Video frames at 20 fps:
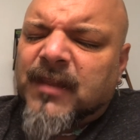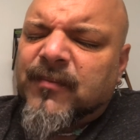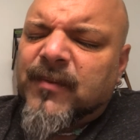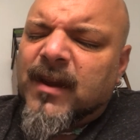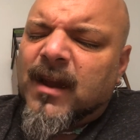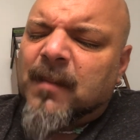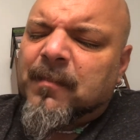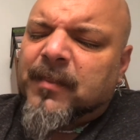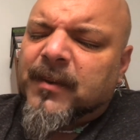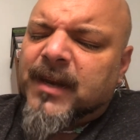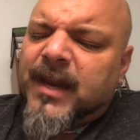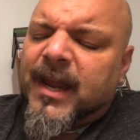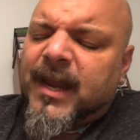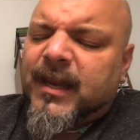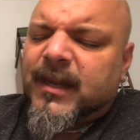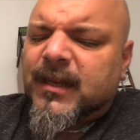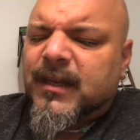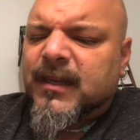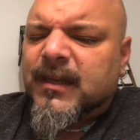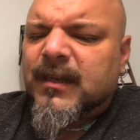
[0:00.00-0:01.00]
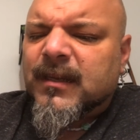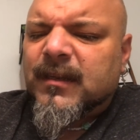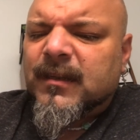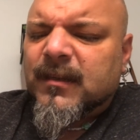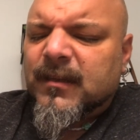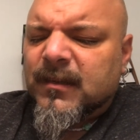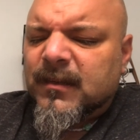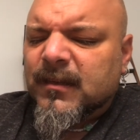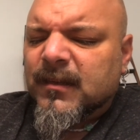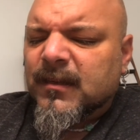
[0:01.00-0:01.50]
Upper Deck.
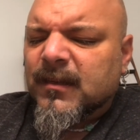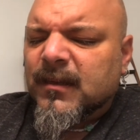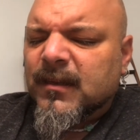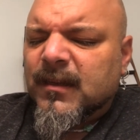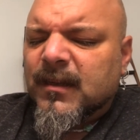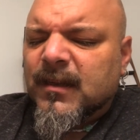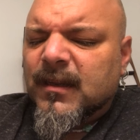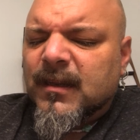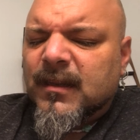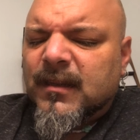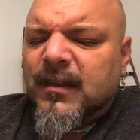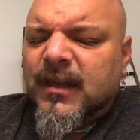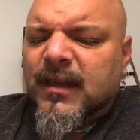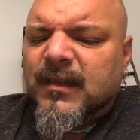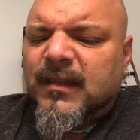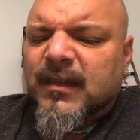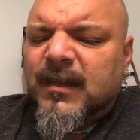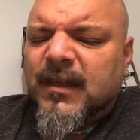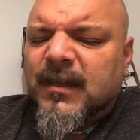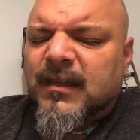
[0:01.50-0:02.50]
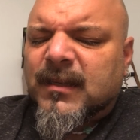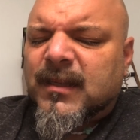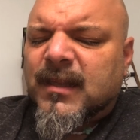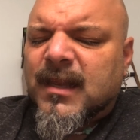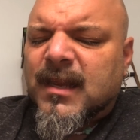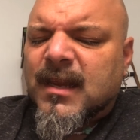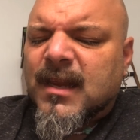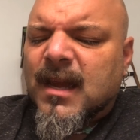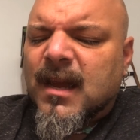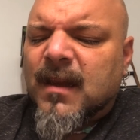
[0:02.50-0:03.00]
This is
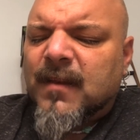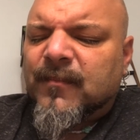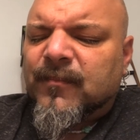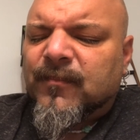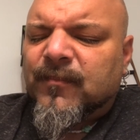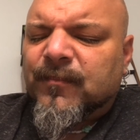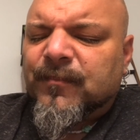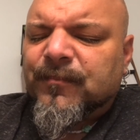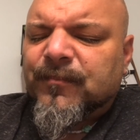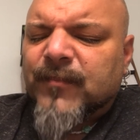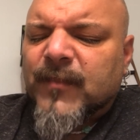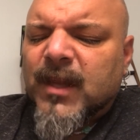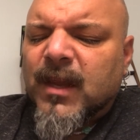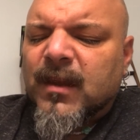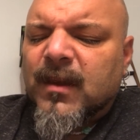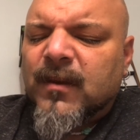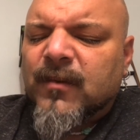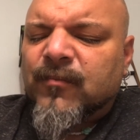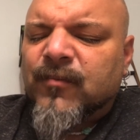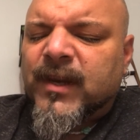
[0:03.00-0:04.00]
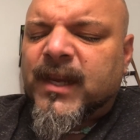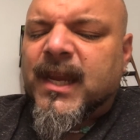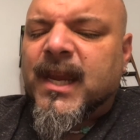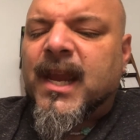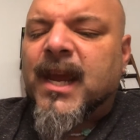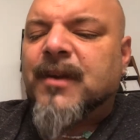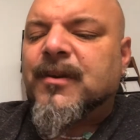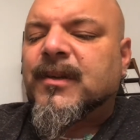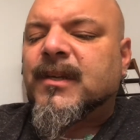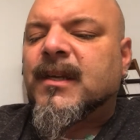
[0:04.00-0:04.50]
the Rickey
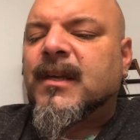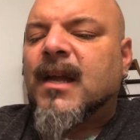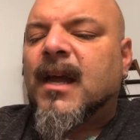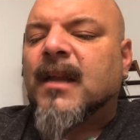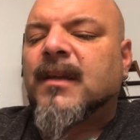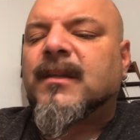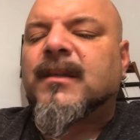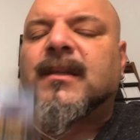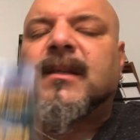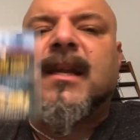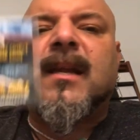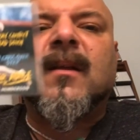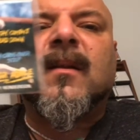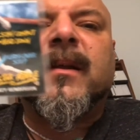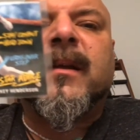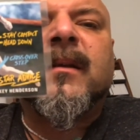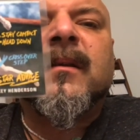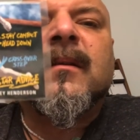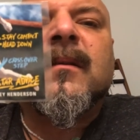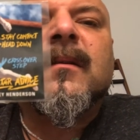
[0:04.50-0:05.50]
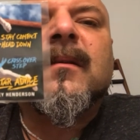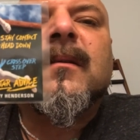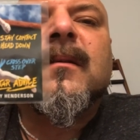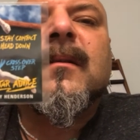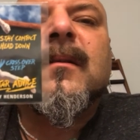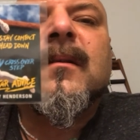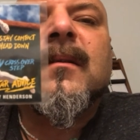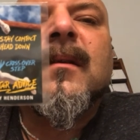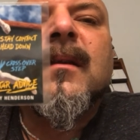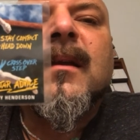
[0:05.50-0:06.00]
Henderson on stealing.
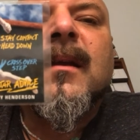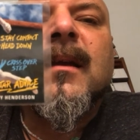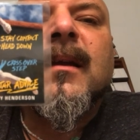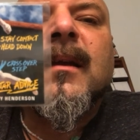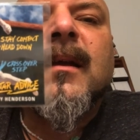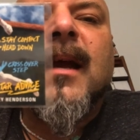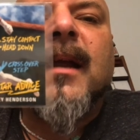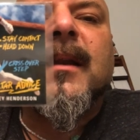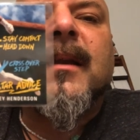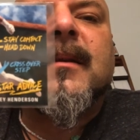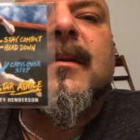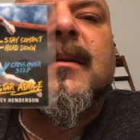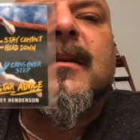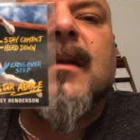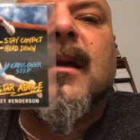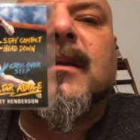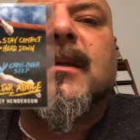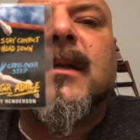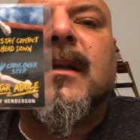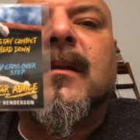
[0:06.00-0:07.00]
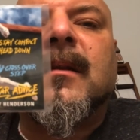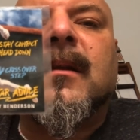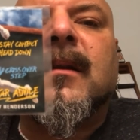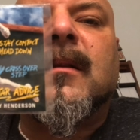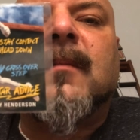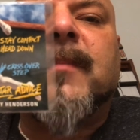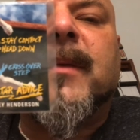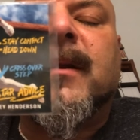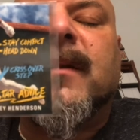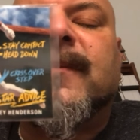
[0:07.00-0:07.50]
Kind of tells you a
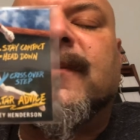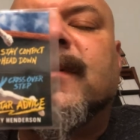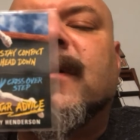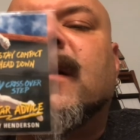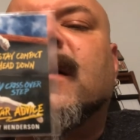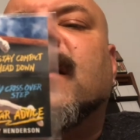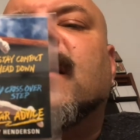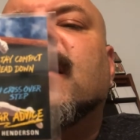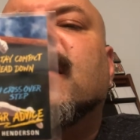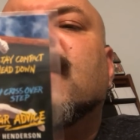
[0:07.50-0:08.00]
little bit of a